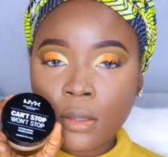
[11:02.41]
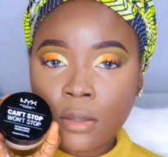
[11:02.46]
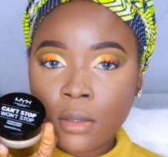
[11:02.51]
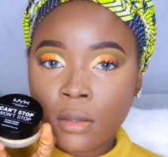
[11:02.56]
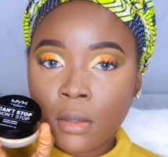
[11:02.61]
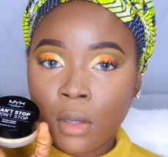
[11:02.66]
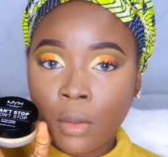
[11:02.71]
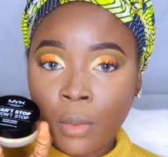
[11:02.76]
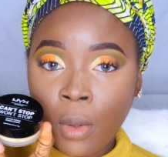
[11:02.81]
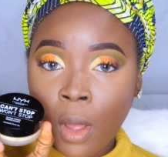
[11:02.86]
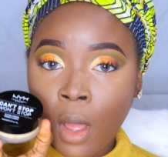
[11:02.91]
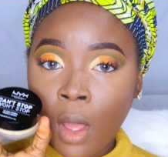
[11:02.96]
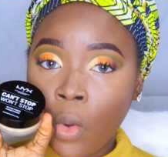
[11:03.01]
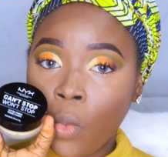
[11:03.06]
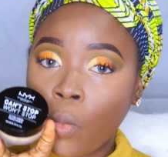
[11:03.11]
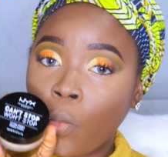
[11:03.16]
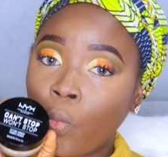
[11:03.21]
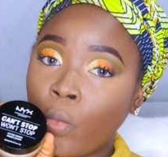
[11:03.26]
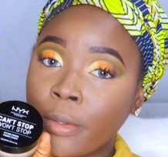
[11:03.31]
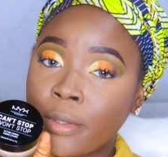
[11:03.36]
Can't Stop
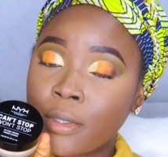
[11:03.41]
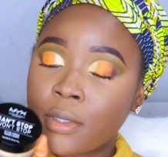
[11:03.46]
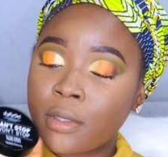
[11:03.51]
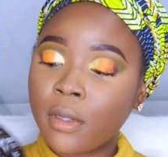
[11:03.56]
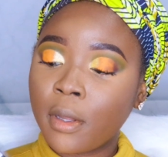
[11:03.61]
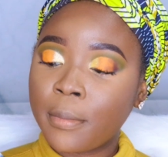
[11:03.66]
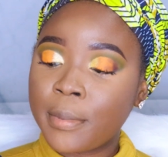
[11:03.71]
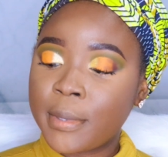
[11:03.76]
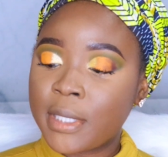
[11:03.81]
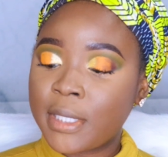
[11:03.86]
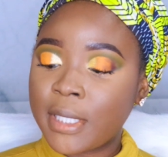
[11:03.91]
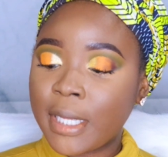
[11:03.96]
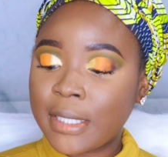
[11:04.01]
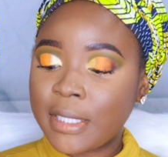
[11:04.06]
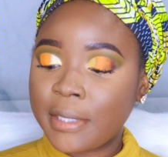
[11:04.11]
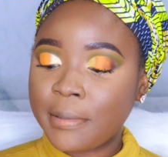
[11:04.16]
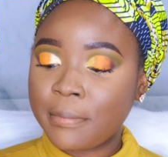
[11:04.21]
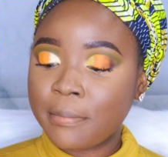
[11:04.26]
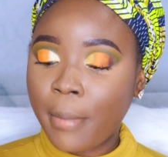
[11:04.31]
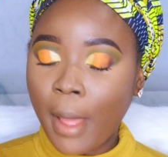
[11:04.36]
Won't Stop
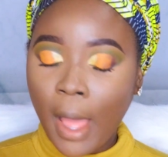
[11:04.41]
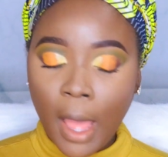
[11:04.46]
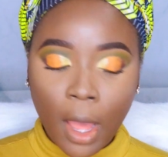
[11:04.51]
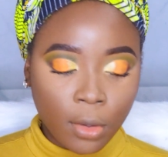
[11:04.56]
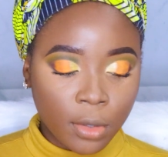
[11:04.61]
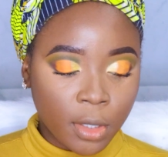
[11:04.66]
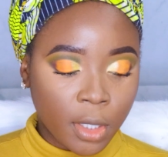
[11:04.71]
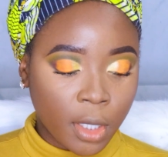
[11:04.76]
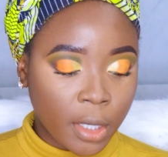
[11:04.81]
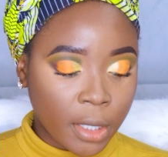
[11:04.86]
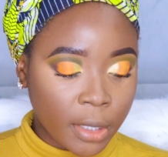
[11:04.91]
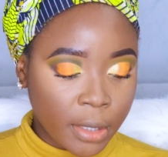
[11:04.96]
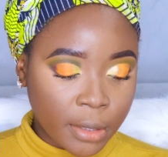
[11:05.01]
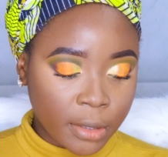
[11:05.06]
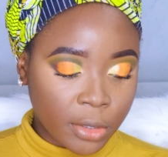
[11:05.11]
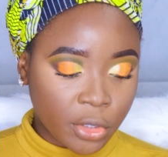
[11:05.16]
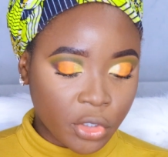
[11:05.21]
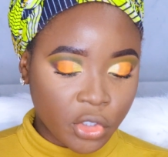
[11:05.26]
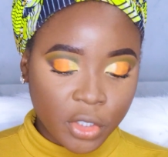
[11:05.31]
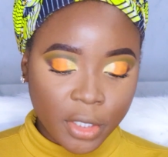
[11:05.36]
setting powder
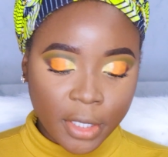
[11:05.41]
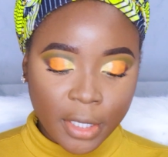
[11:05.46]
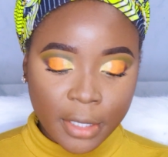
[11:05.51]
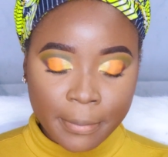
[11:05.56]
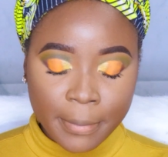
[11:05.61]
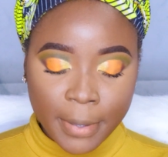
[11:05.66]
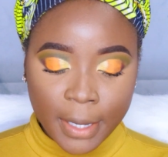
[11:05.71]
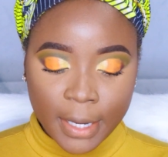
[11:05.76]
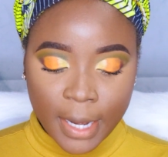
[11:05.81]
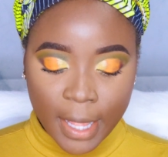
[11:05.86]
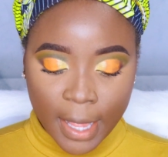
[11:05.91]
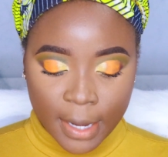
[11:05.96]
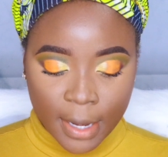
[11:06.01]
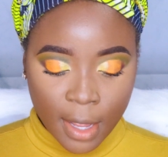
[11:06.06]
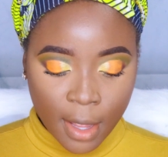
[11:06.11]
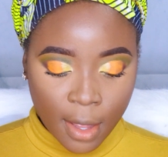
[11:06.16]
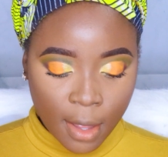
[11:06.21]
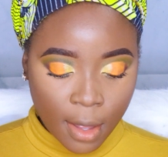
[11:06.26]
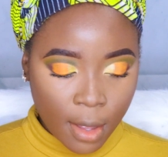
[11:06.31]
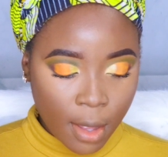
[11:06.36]
in the shade
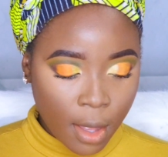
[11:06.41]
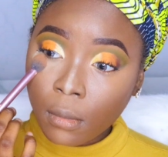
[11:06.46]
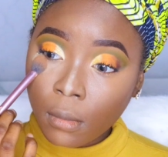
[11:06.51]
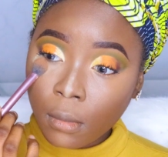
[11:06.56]
Banana.